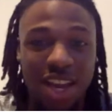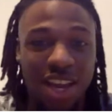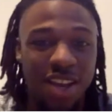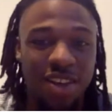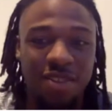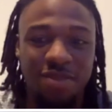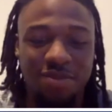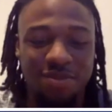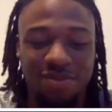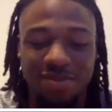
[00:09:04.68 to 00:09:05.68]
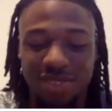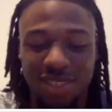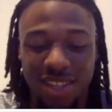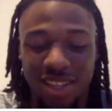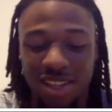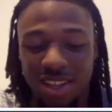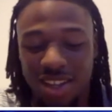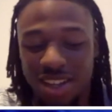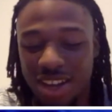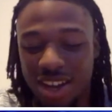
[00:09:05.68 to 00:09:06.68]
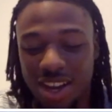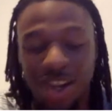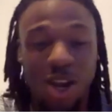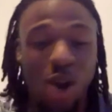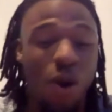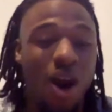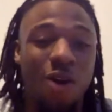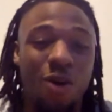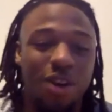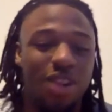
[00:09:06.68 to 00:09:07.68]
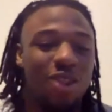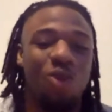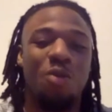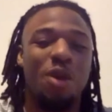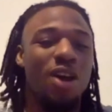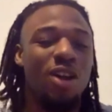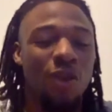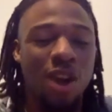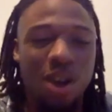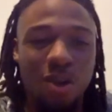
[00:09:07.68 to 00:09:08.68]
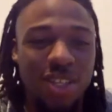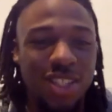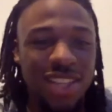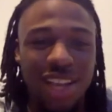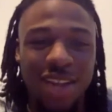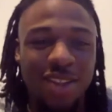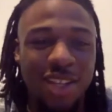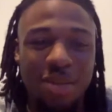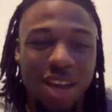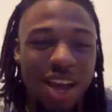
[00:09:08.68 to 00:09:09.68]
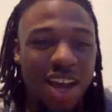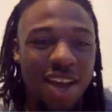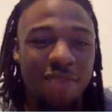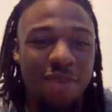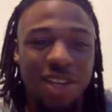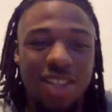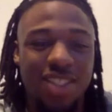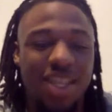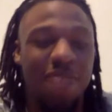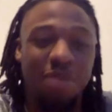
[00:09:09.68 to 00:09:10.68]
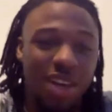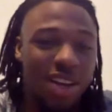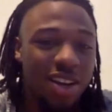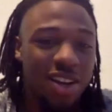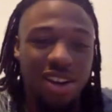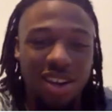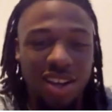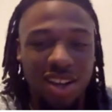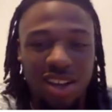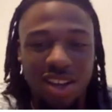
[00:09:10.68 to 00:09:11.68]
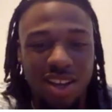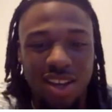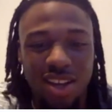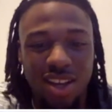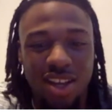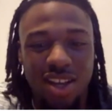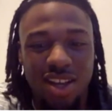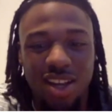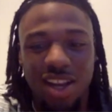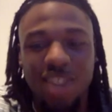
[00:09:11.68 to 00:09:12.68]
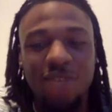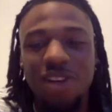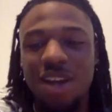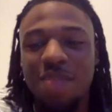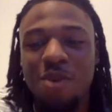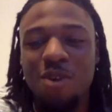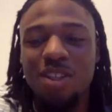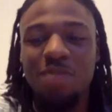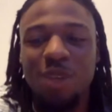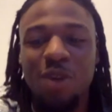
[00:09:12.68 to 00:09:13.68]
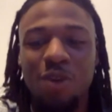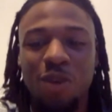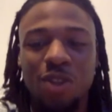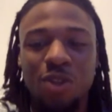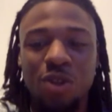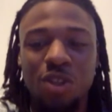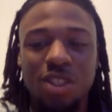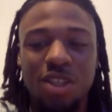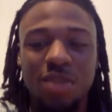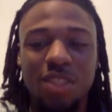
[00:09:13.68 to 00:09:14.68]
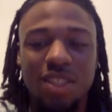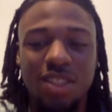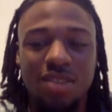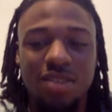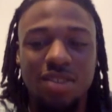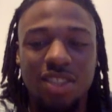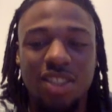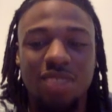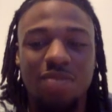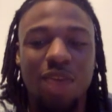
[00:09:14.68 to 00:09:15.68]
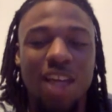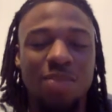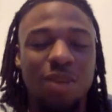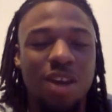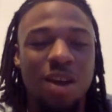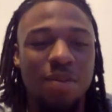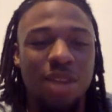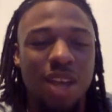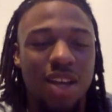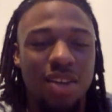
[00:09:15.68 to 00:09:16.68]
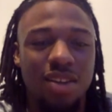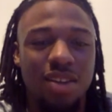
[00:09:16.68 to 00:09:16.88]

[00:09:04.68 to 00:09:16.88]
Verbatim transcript: game. Uh, go out, throw the ball around with the same teammate I have been since I've been here. I just feel like more than it being a ritual or something, it just, just has become like